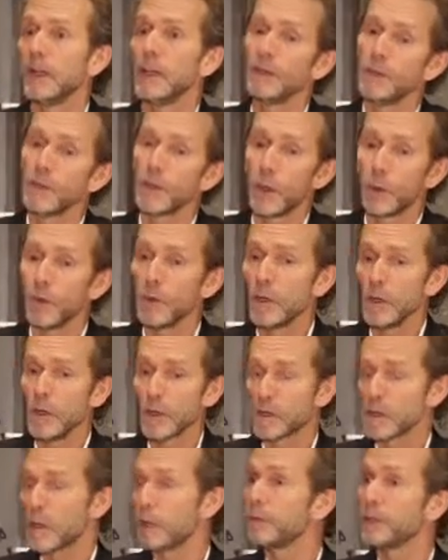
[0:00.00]
even though
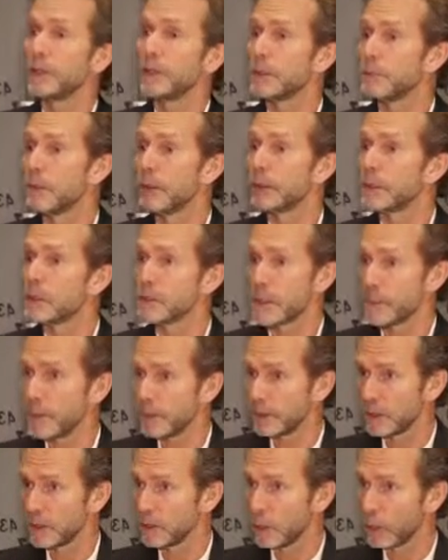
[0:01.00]
some fundamentals are
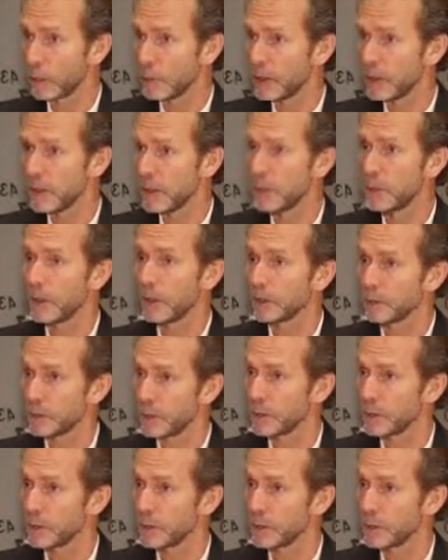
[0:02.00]
better in Norway, we got